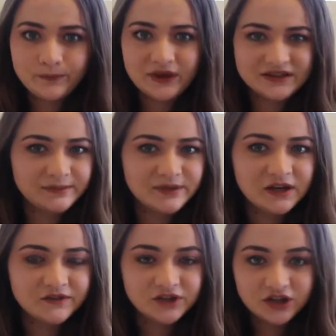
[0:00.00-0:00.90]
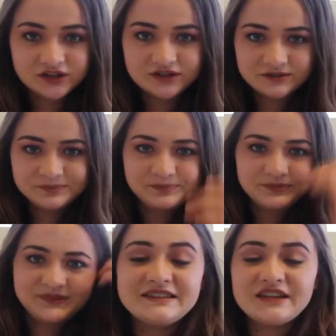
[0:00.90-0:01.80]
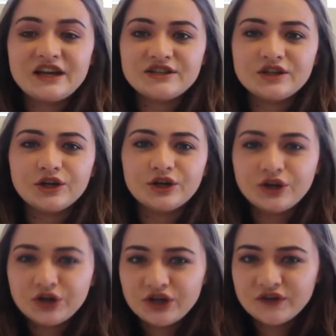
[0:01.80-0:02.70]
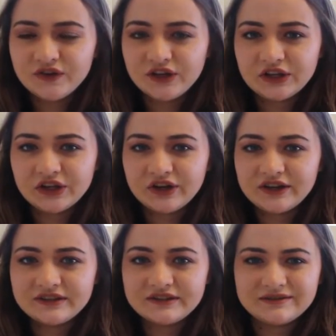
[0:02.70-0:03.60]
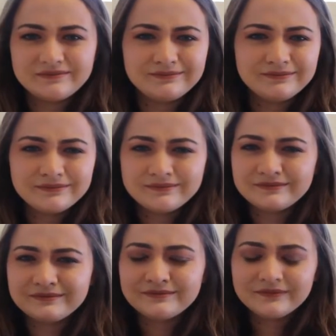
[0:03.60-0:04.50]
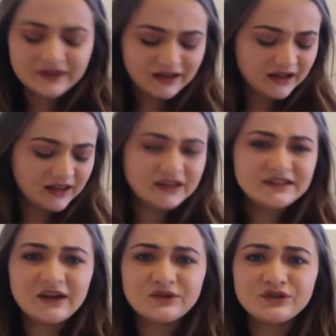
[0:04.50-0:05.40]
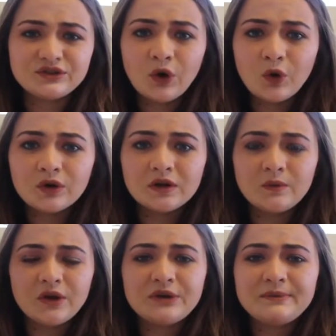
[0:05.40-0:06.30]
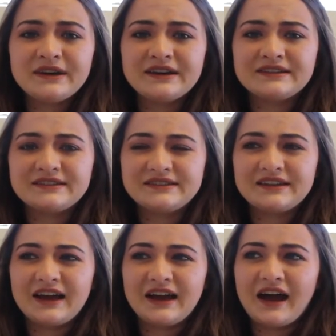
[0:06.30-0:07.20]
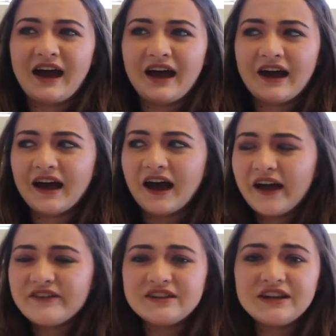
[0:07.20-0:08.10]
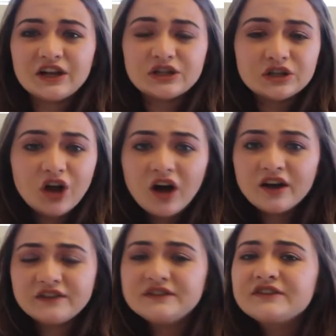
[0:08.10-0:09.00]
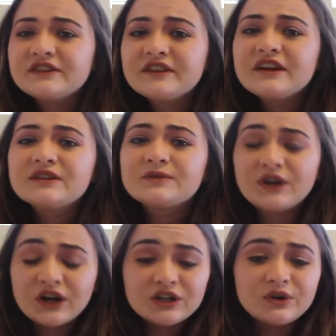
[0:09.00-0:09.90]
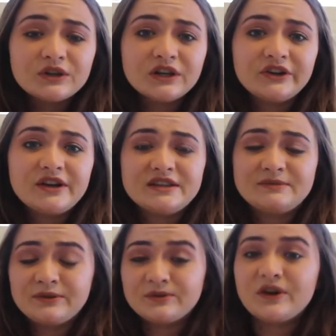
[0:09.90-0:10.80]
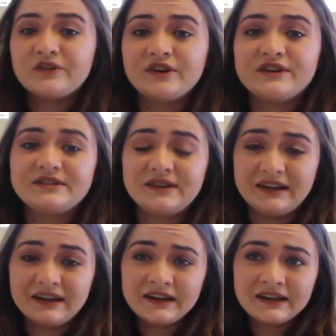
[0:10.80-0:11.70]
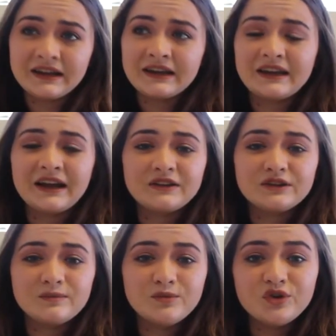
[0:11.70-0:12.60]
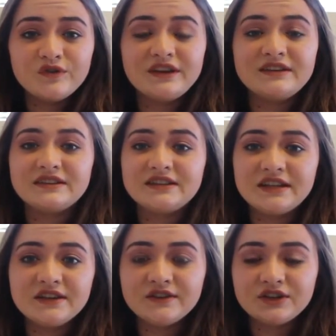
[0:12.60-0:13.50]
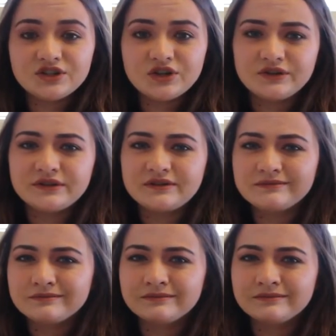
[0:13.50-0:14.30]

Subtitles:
Except he never does. He says, "Good evening, Clarice." And it sounds totally weird because I've seen a lot of different things where "Hello, Clarice" has been referenced in countless movies and TV shows.